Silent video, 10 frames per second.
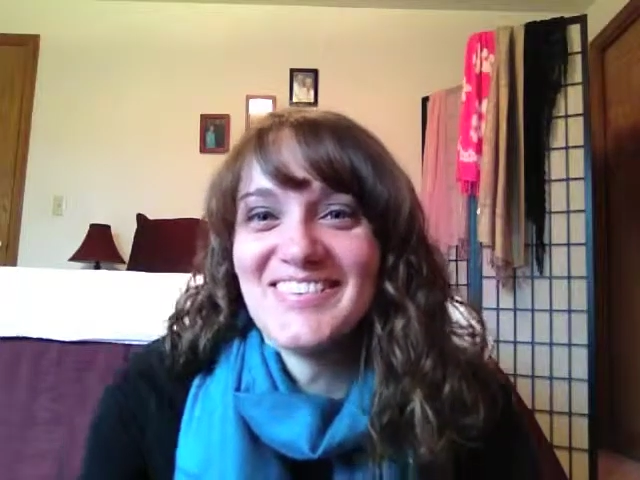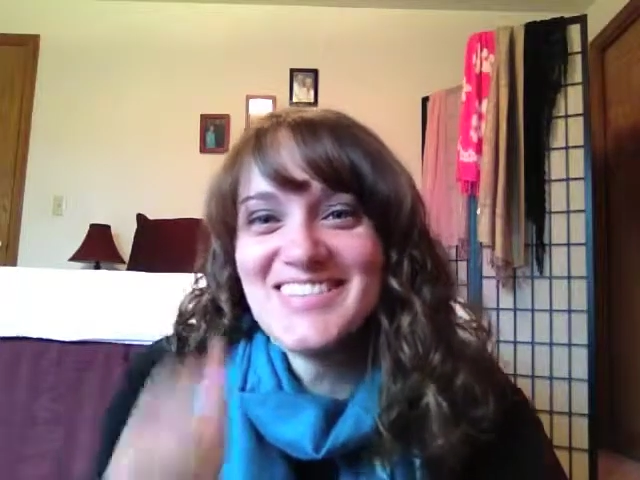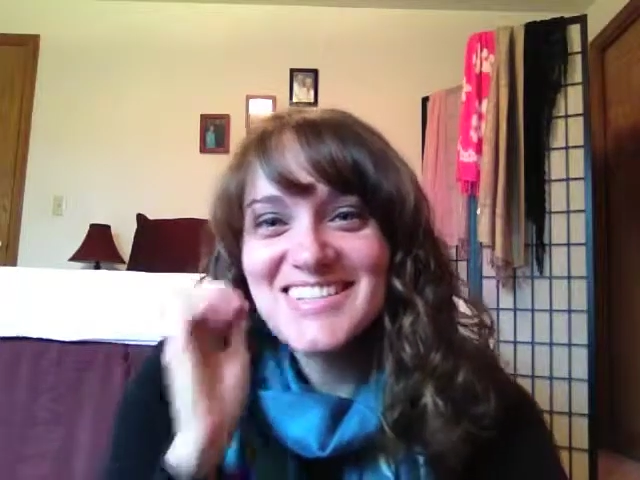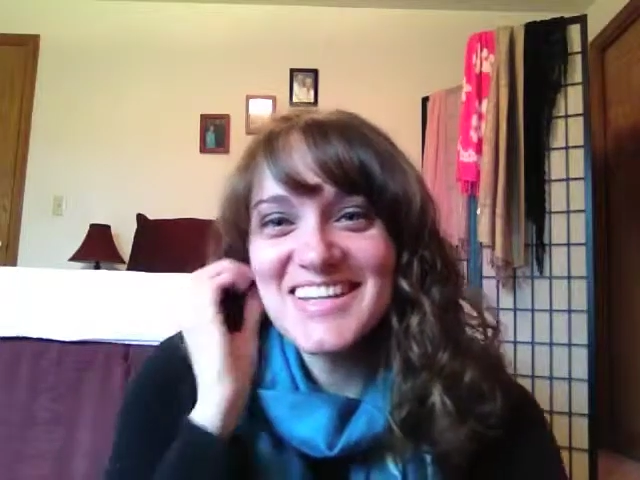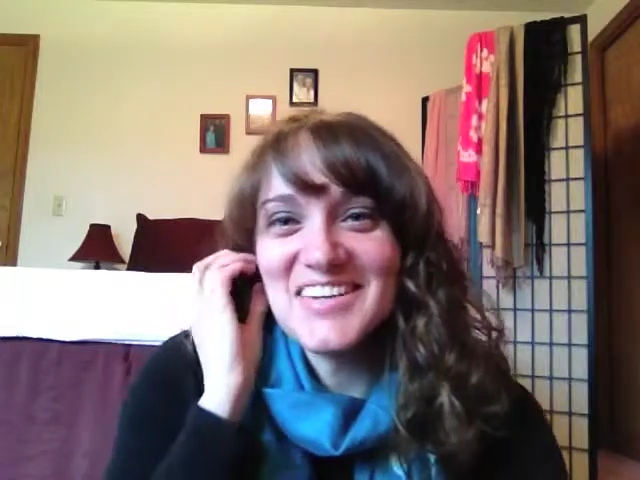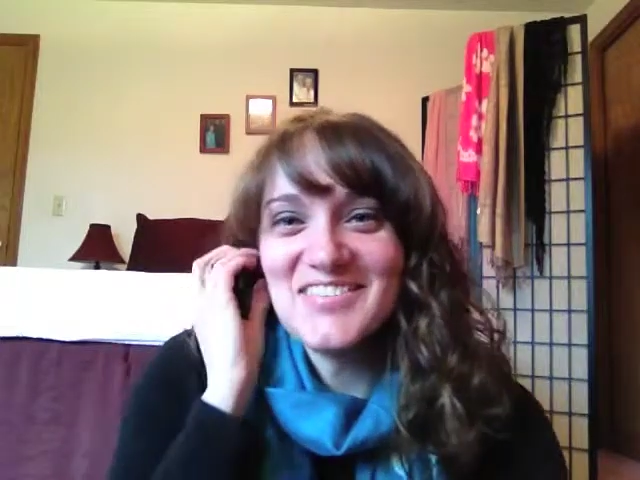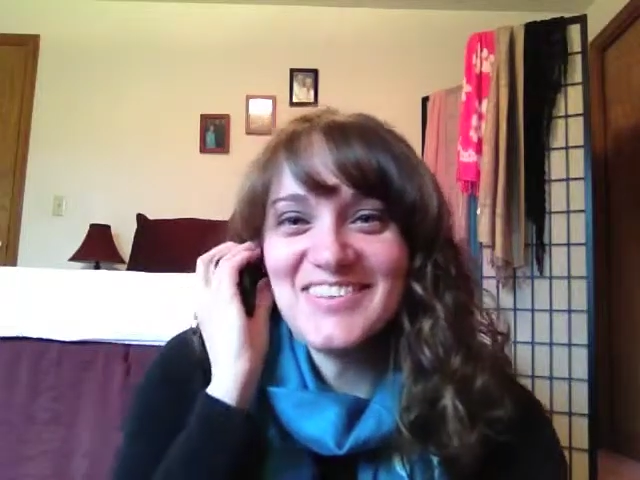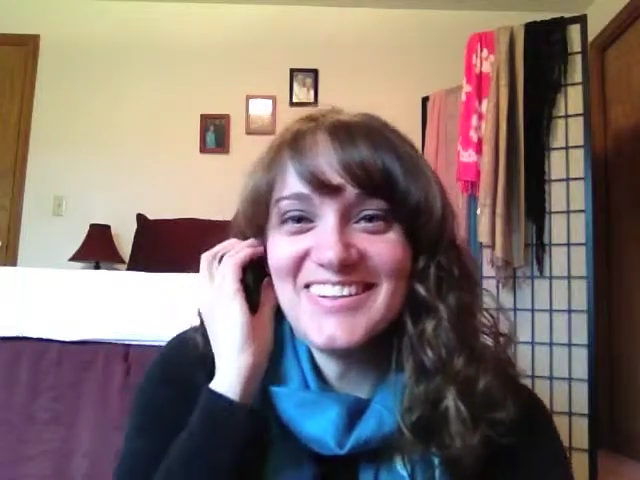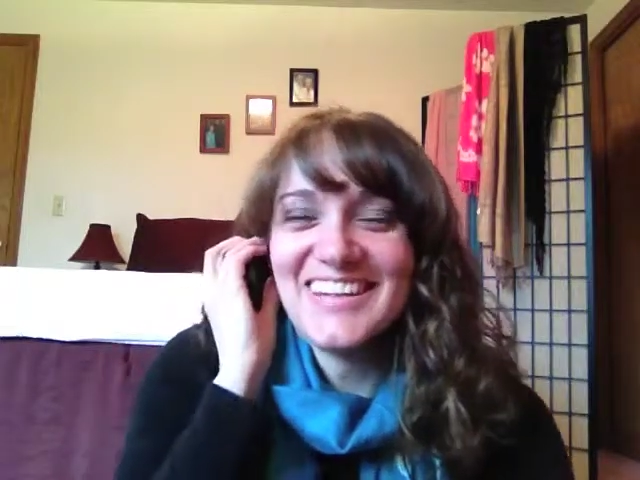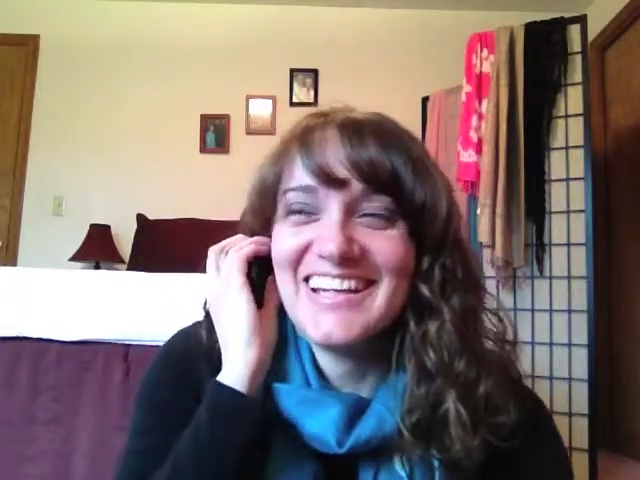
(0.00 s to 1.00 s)
which is kind of
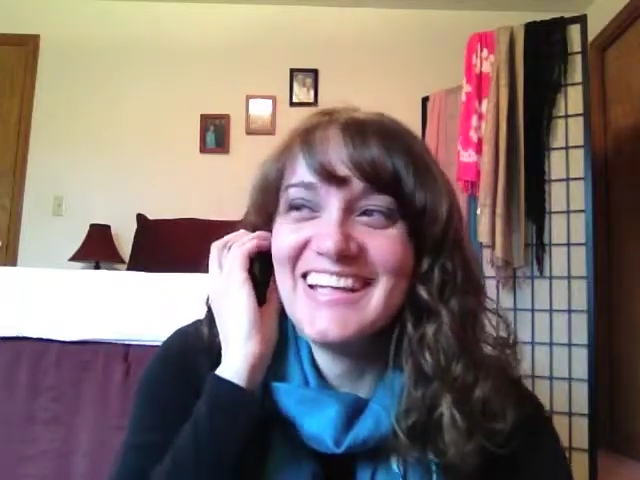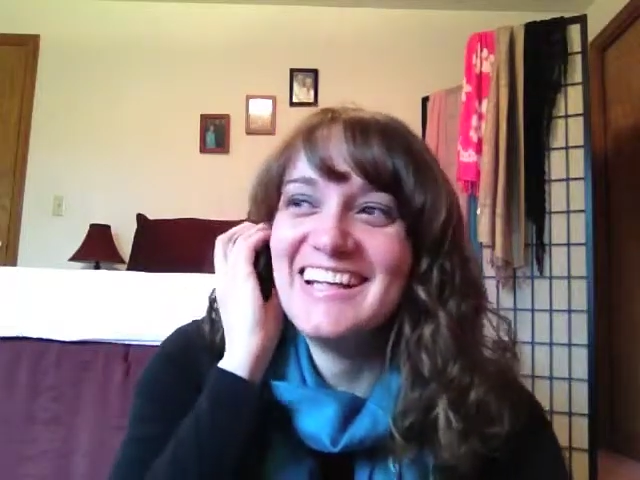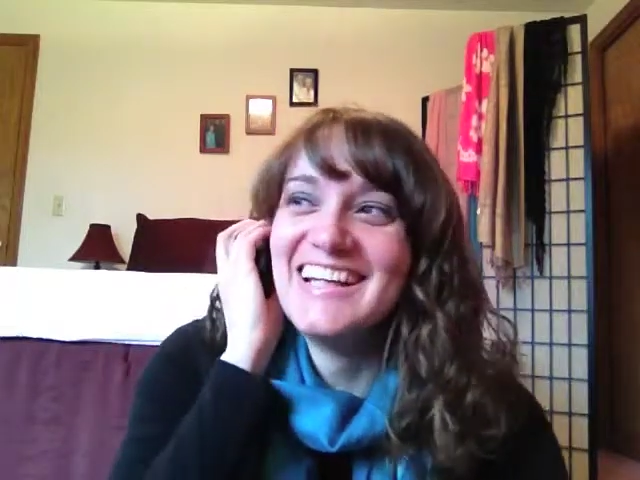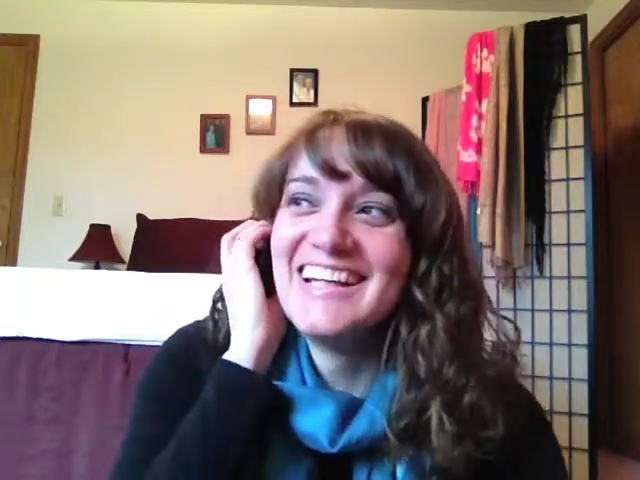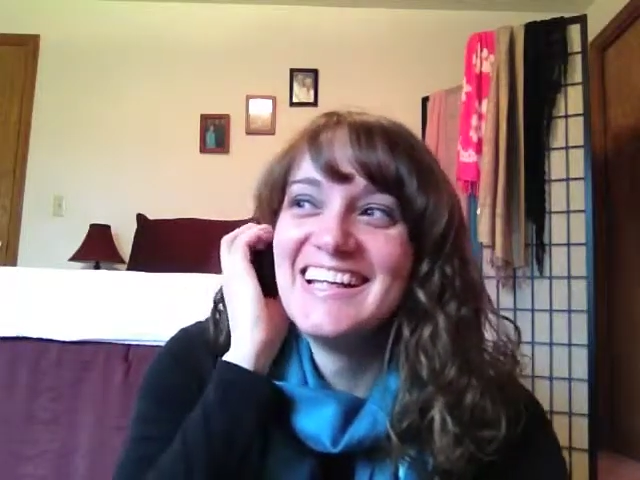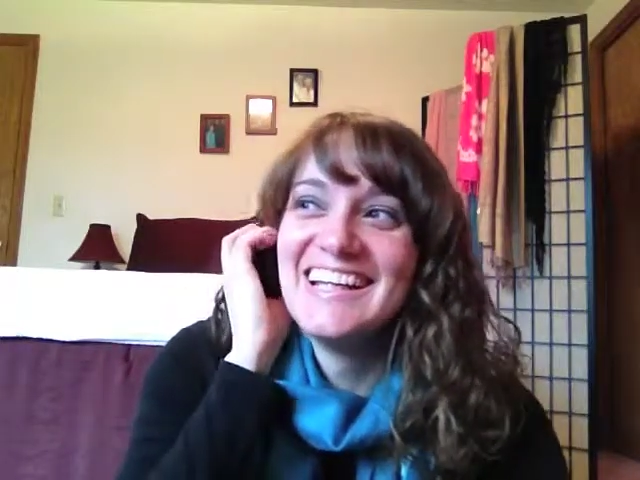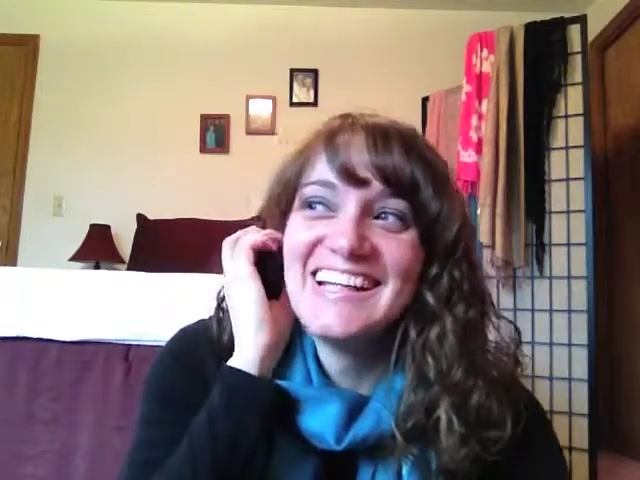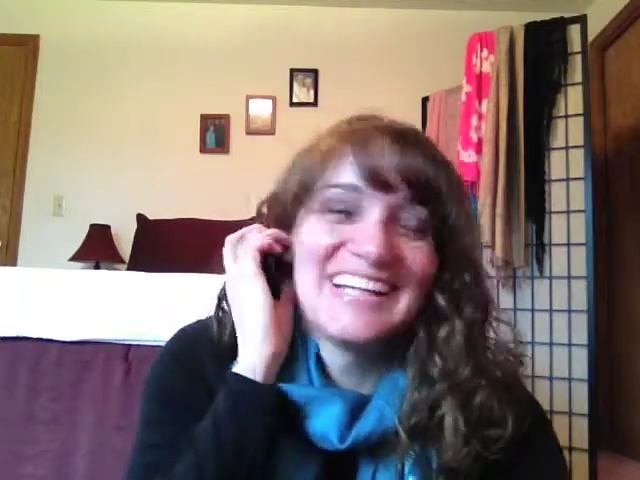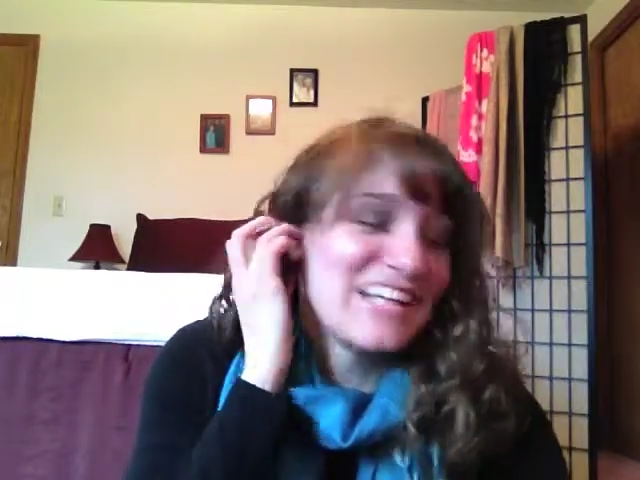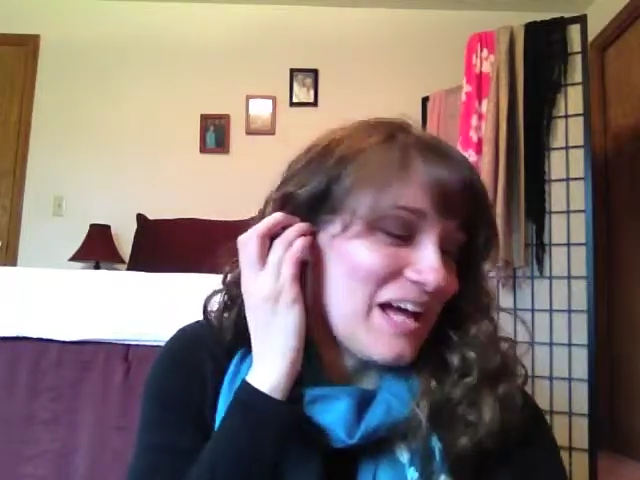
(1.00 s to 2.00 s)
weird.
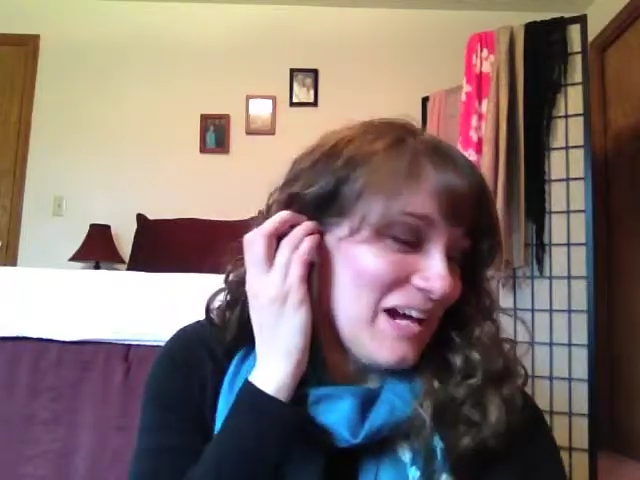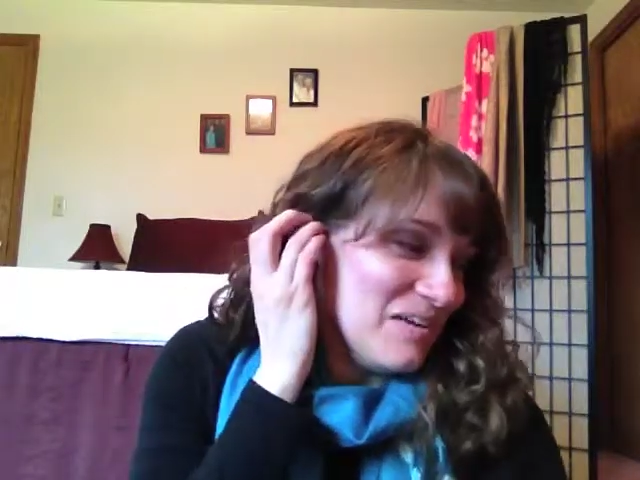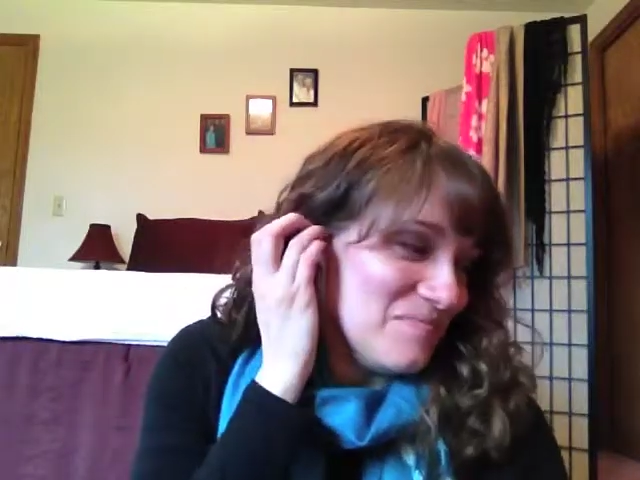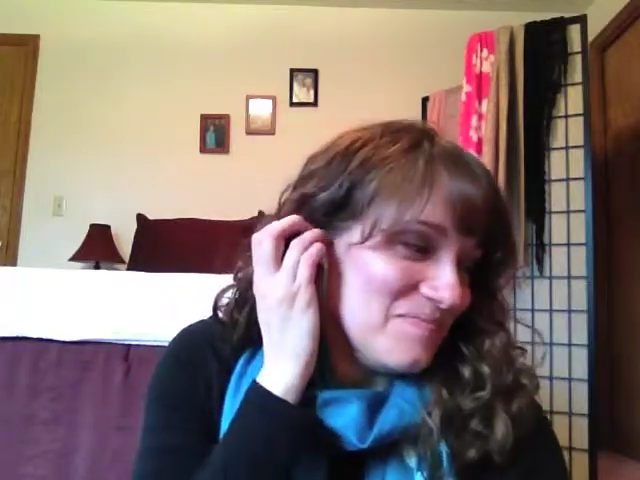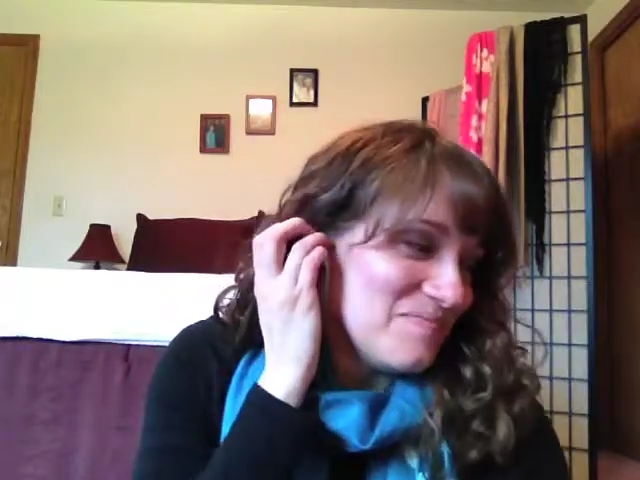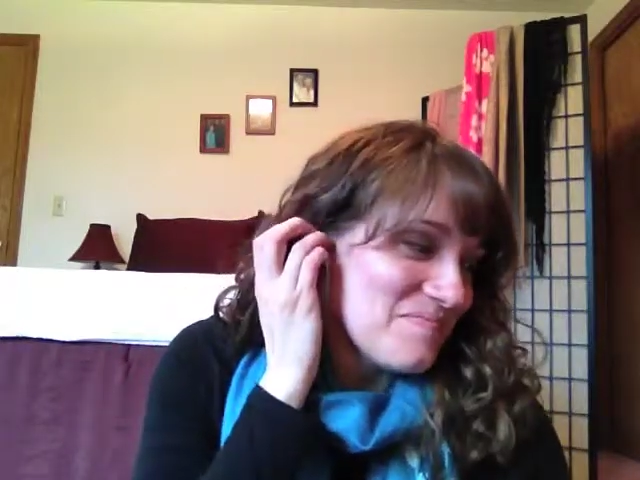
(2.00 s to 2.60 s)
And